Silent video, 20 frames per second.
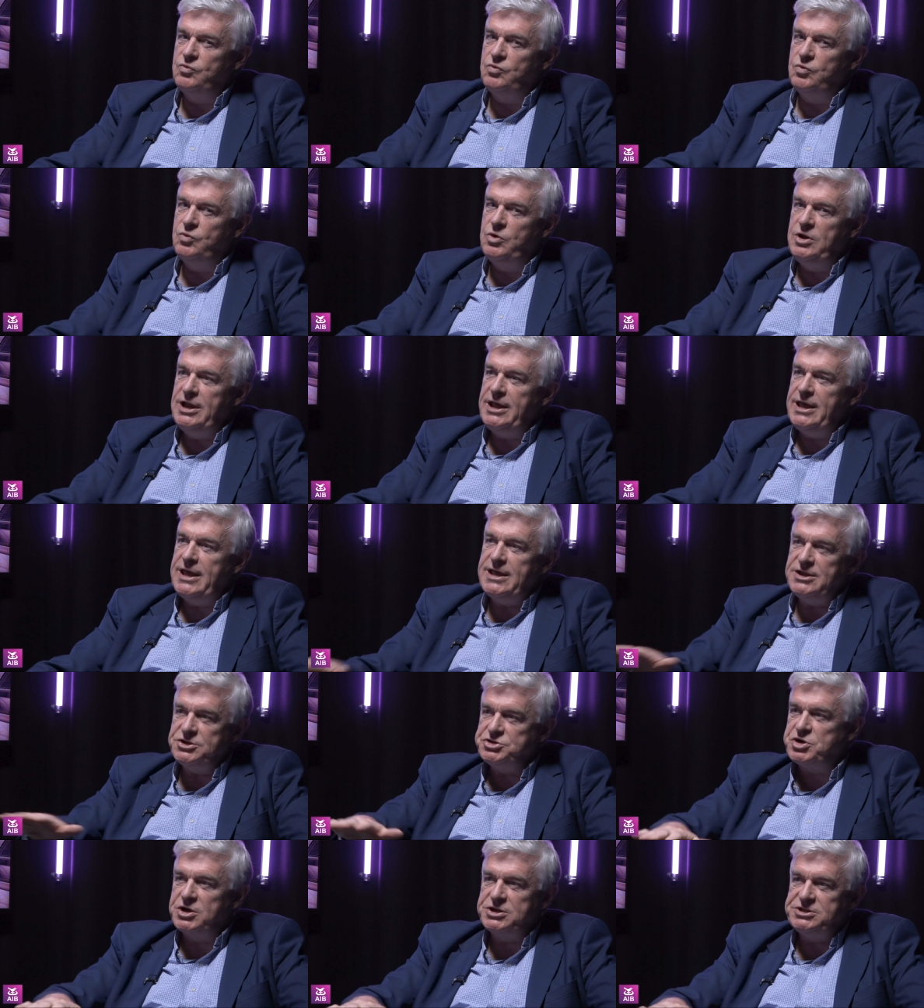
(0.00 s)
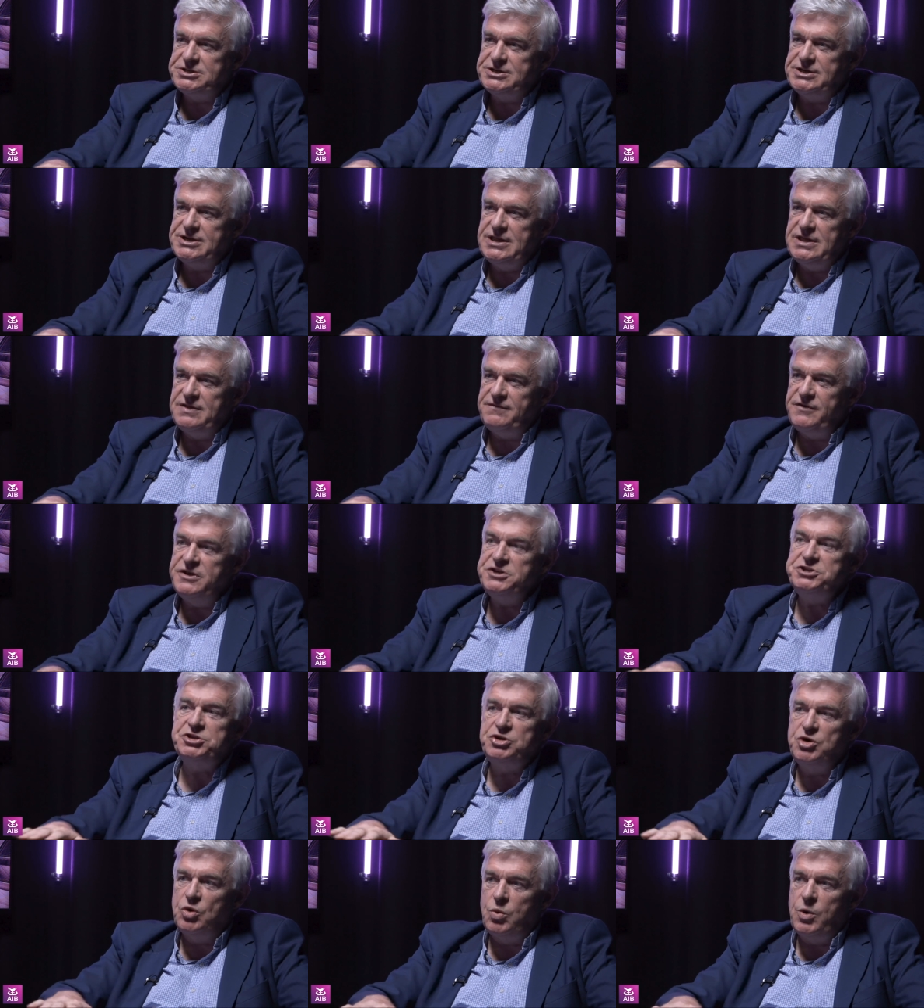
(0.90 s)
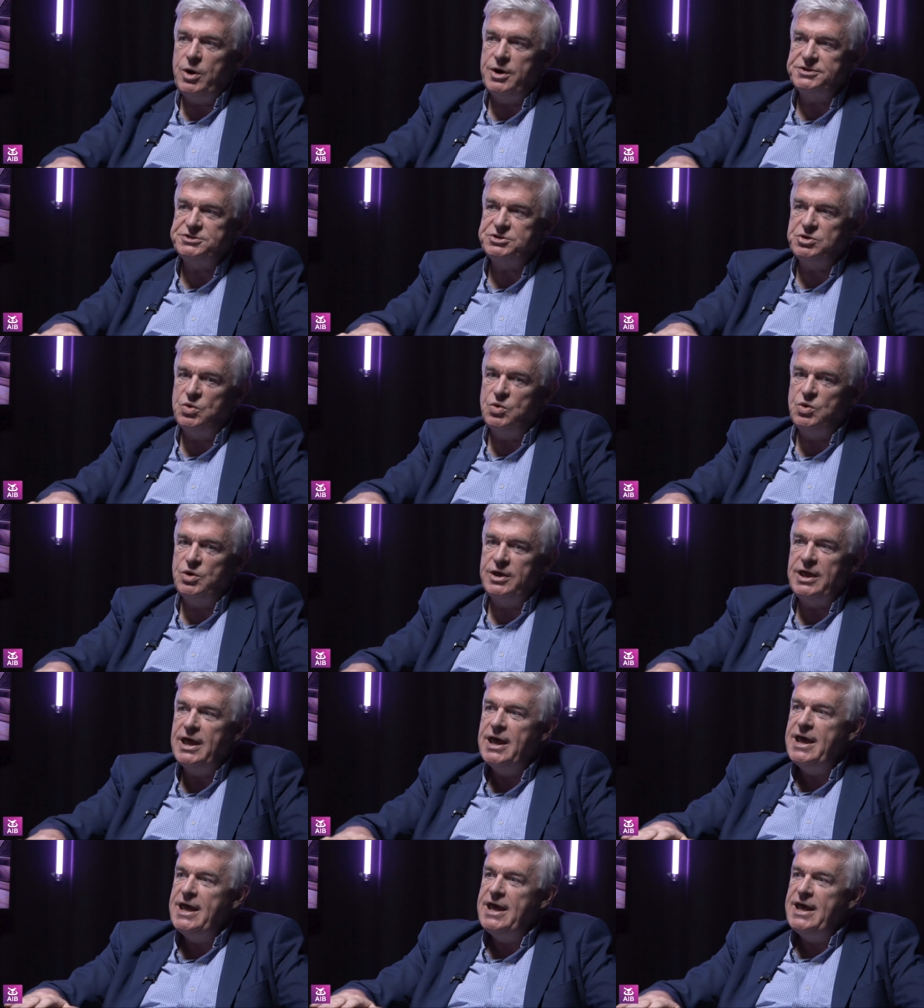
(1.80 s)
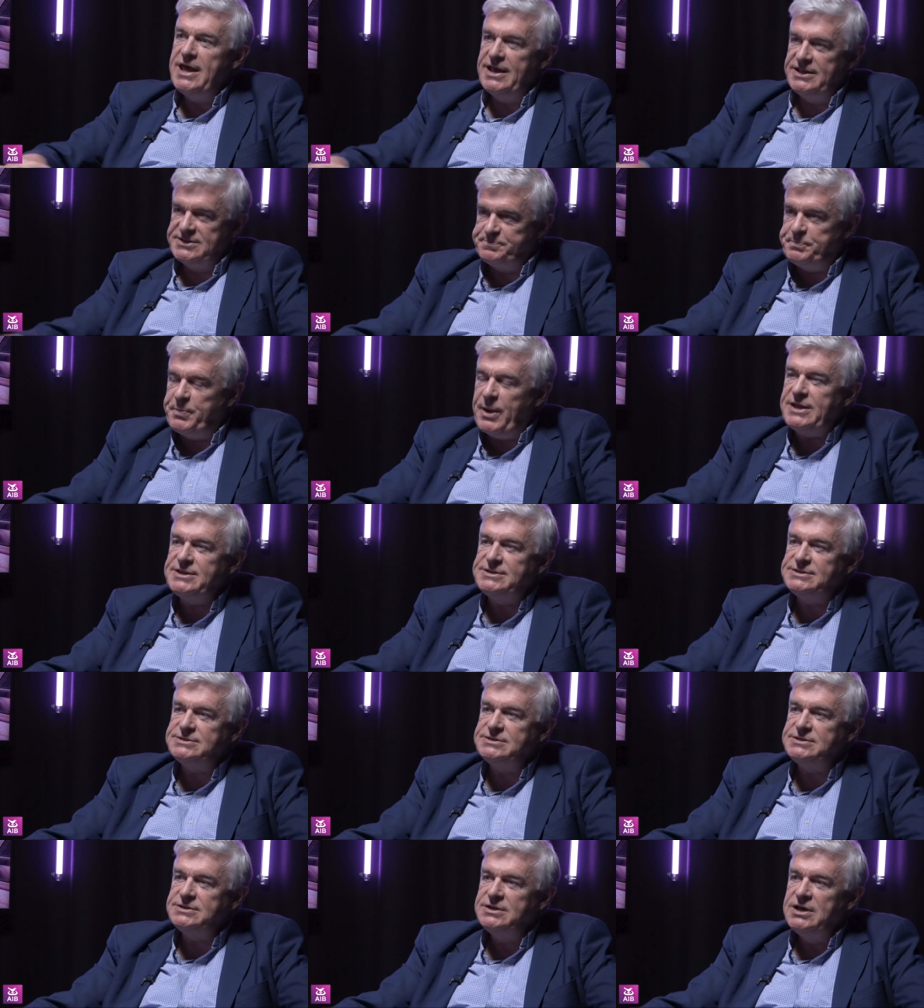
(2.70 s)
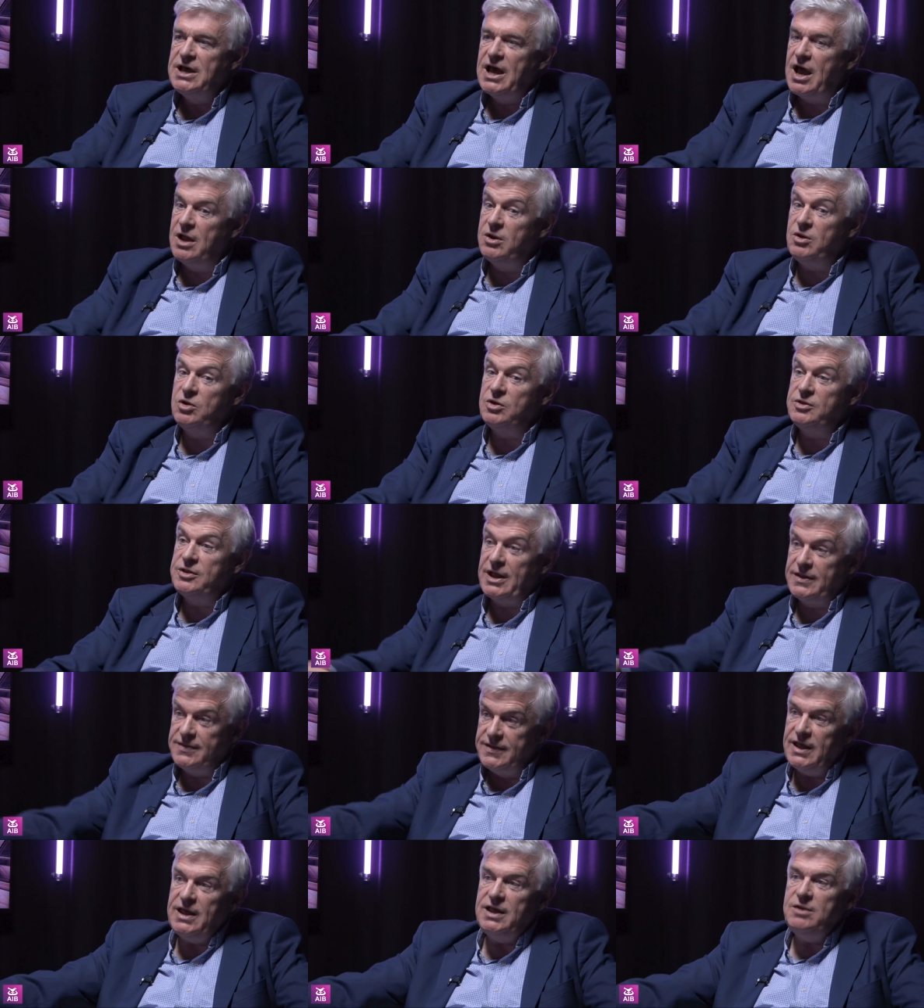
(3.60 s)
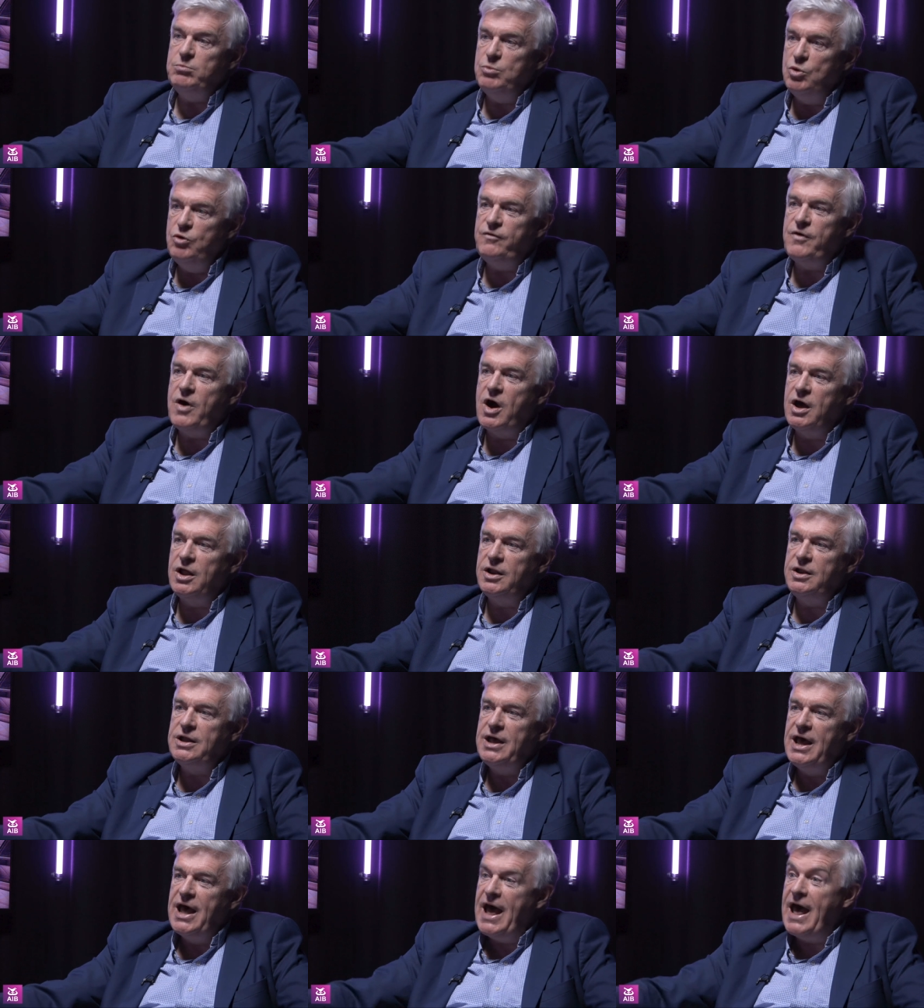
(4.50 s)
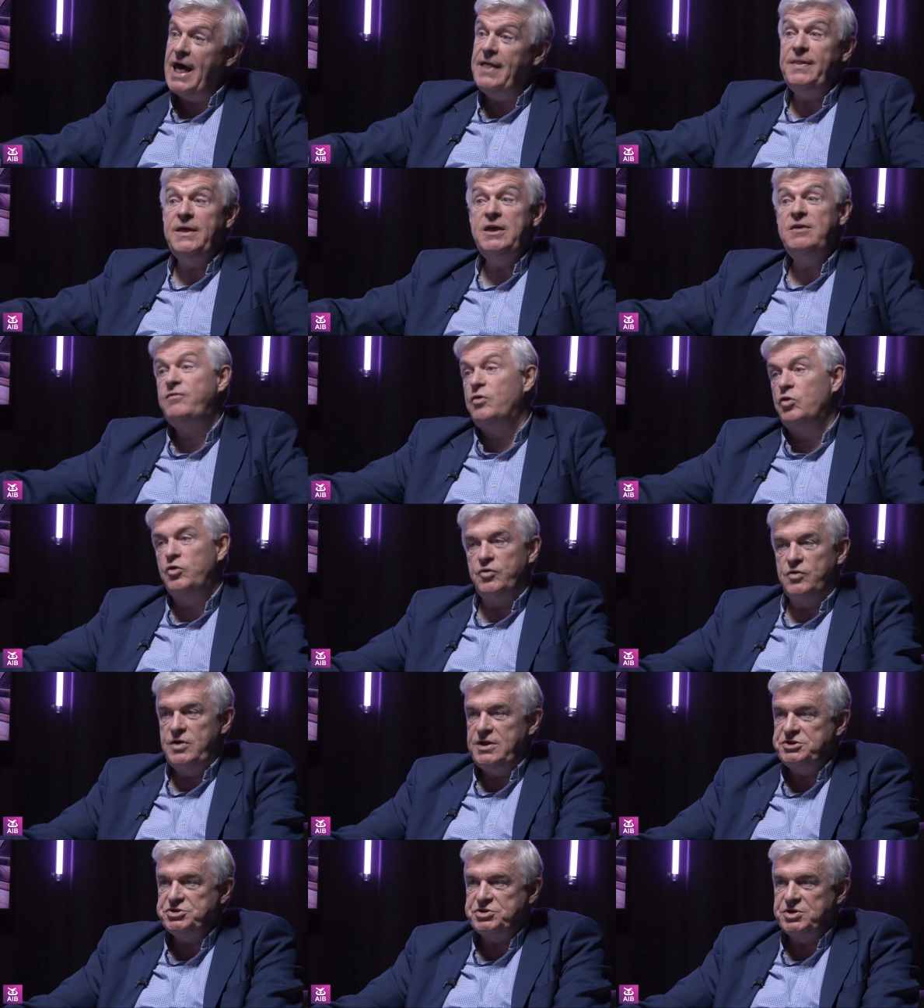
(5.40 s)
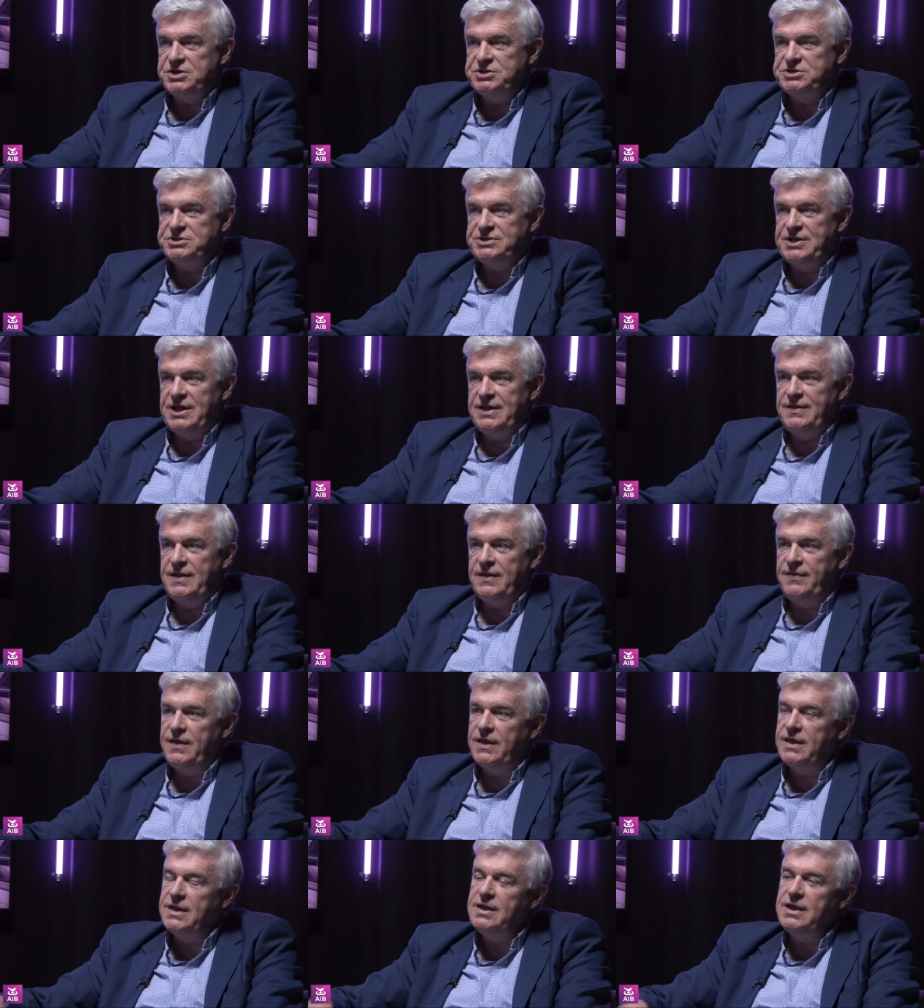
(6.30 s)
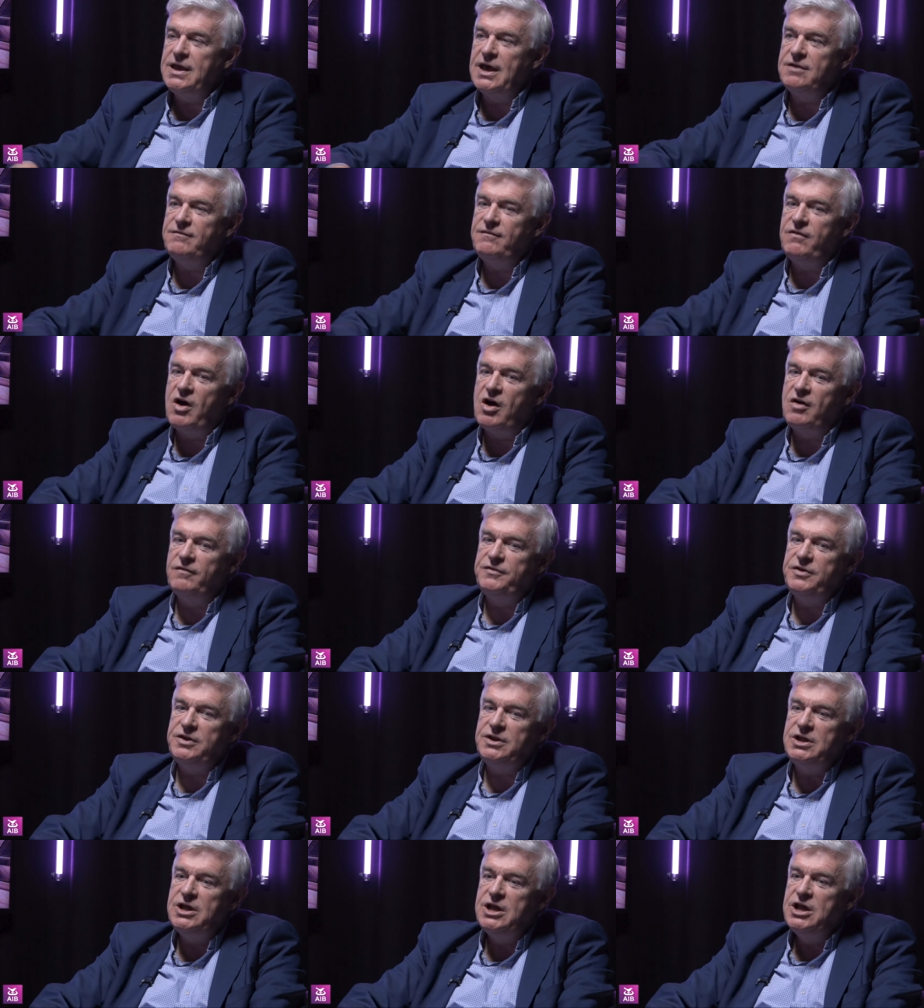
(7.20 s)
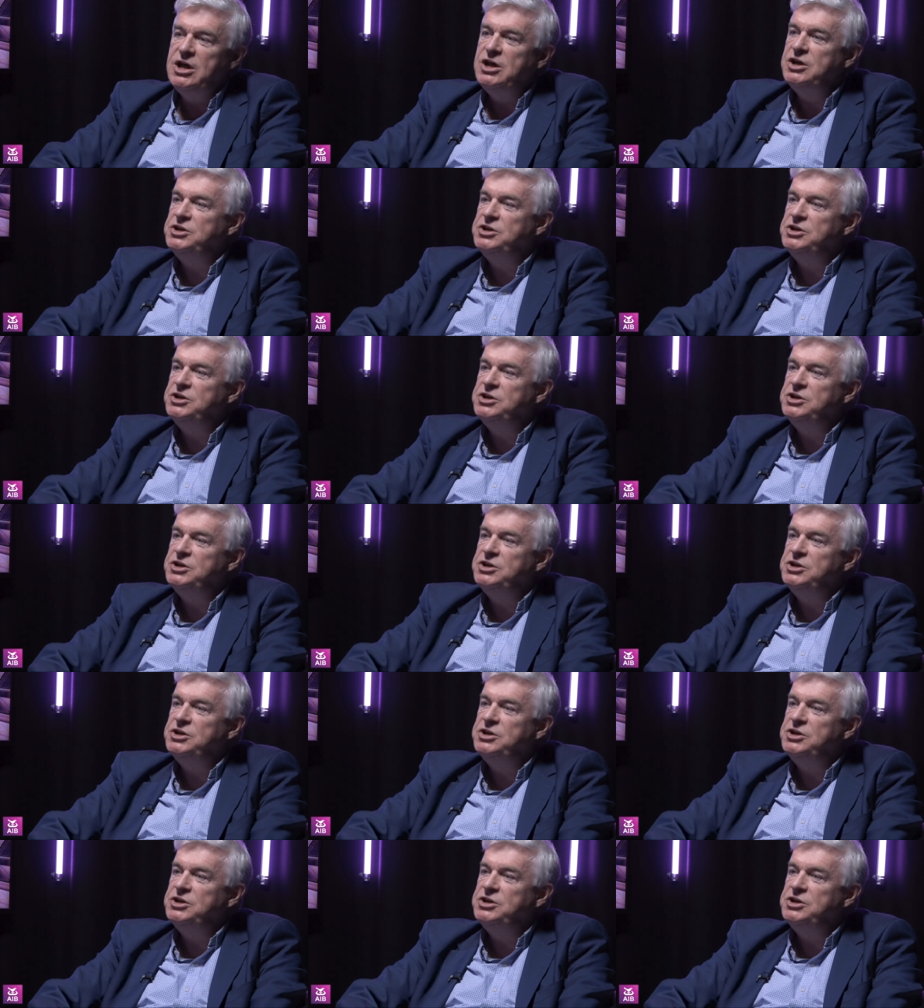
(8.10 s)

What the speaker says: really interested in the vision or where it's going, it's best and that they move on and they have other interests then that they can get involved in.